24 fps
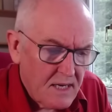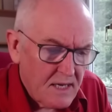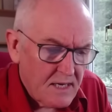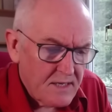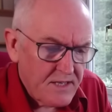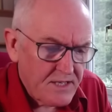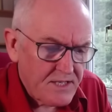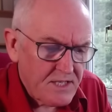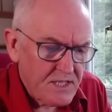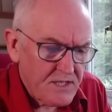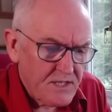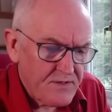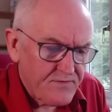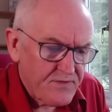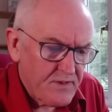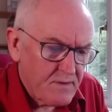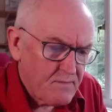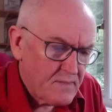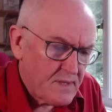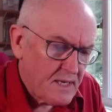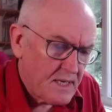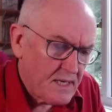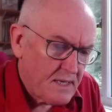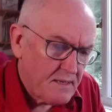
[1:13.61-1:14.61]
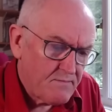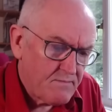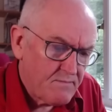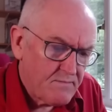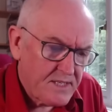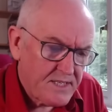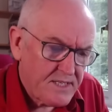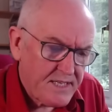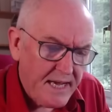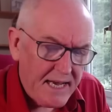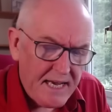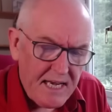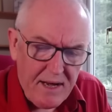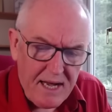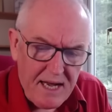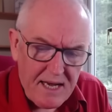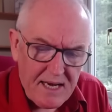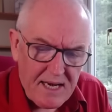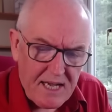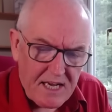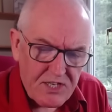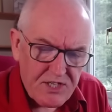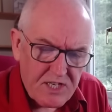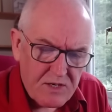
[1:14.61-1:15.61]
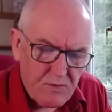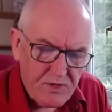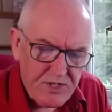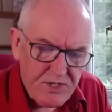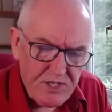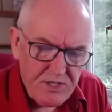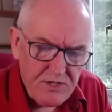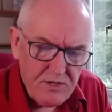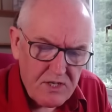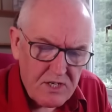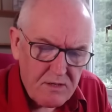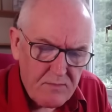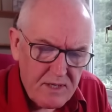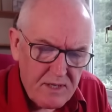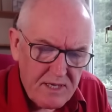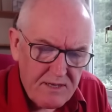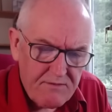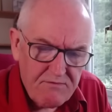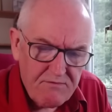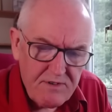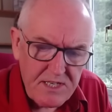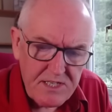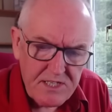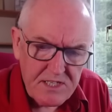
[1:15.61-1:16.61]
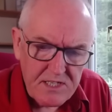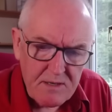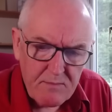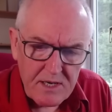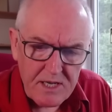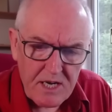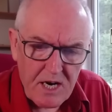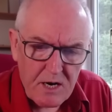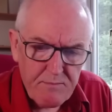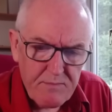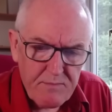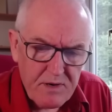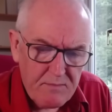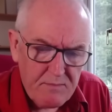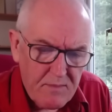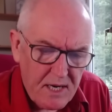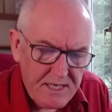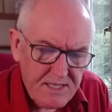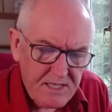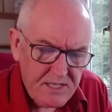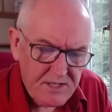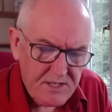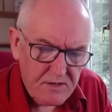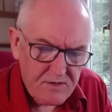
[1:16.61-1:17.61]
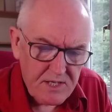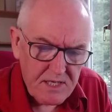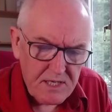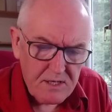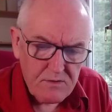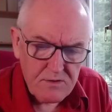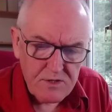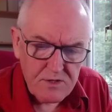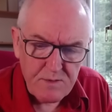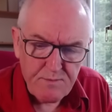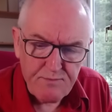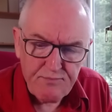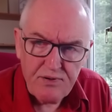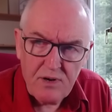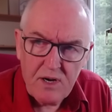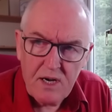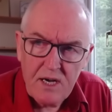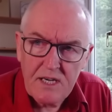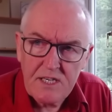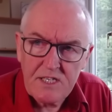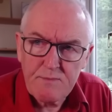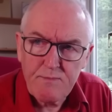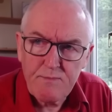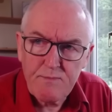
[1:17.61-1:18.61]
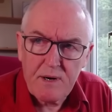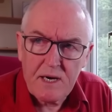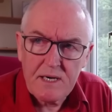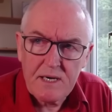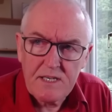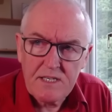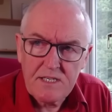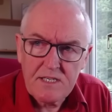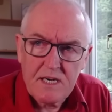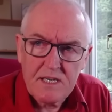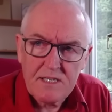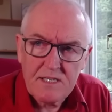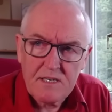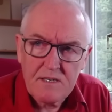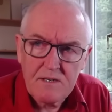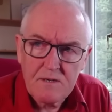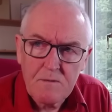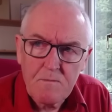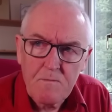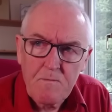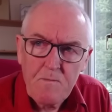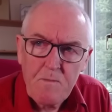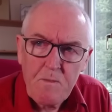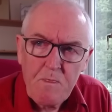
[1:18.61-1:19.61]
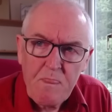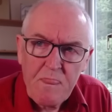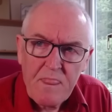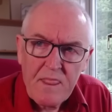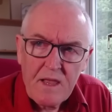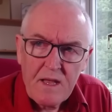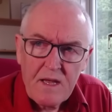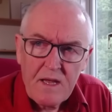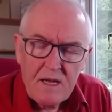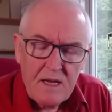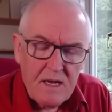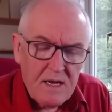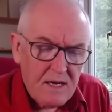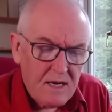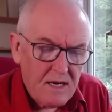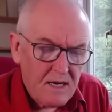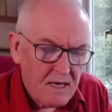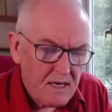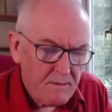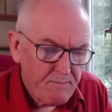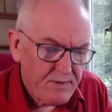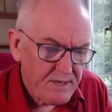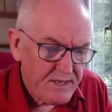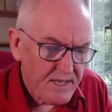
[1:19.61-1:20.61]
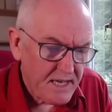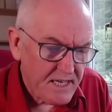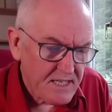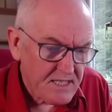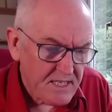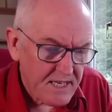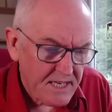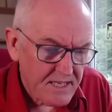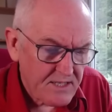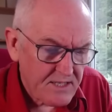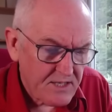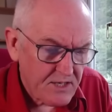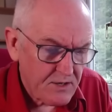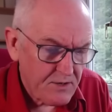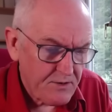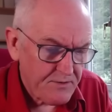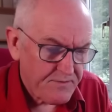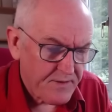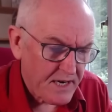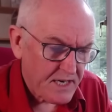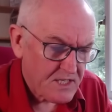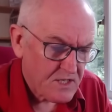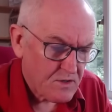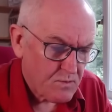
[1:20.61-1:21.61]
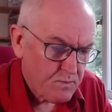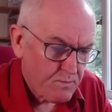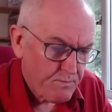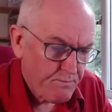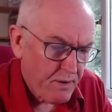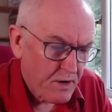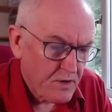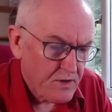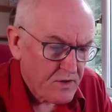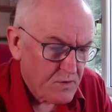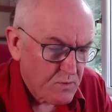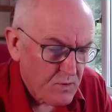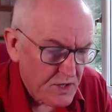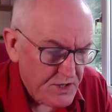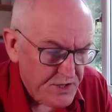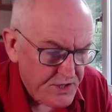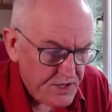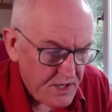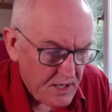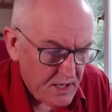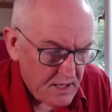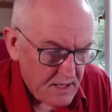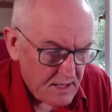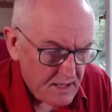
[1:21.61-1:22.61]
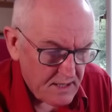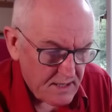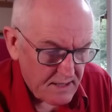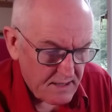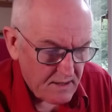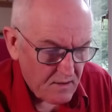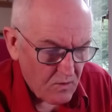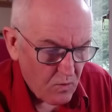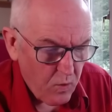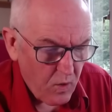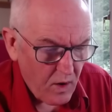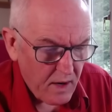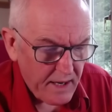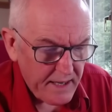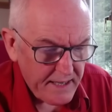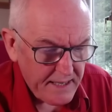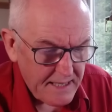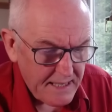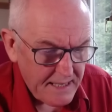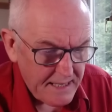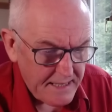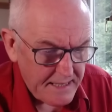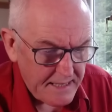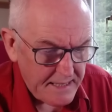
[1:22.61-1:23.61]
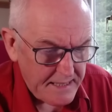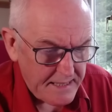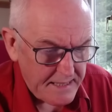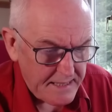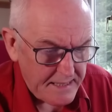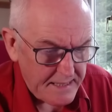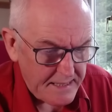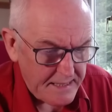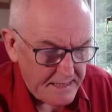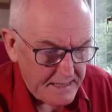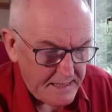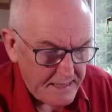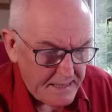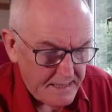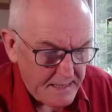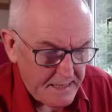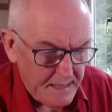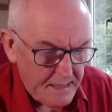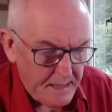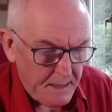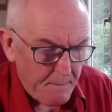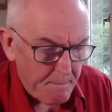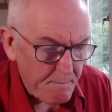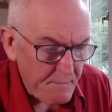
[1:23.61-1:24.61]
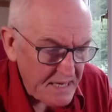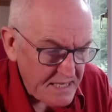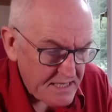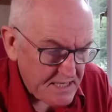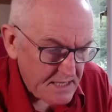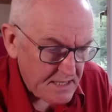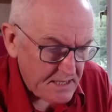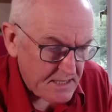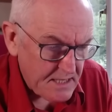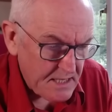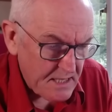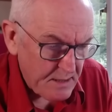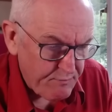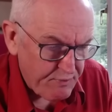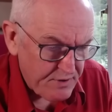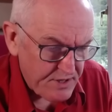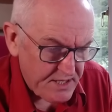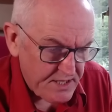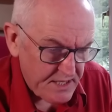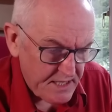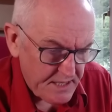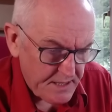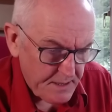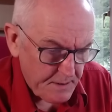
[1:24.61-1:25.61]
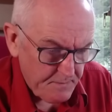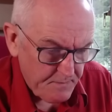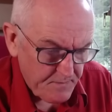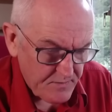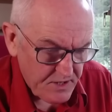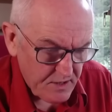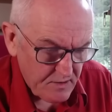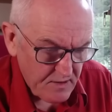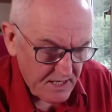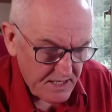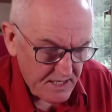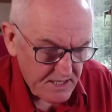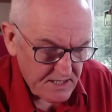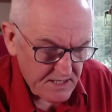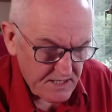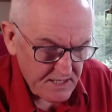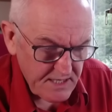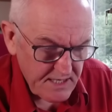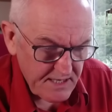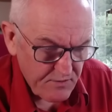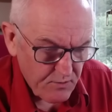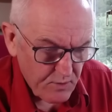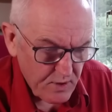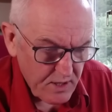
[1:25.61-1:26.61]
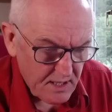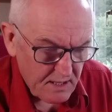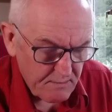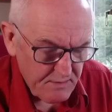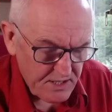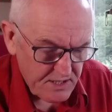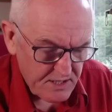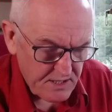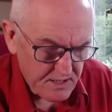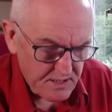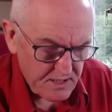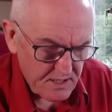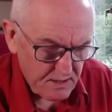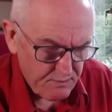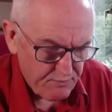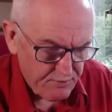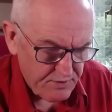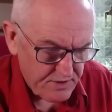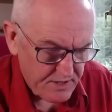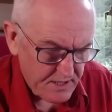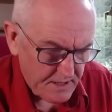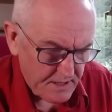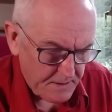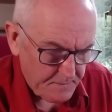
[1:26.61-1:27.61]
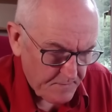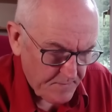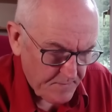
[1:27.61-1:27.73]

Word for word: This is from um, the Daily Mail, actually, which is normally reasonably open minded, so I was a little surprised by this article. Uh, but they say two facts, both which are, are widely uh, misinterpreted. So let's see if we are misinterpreting.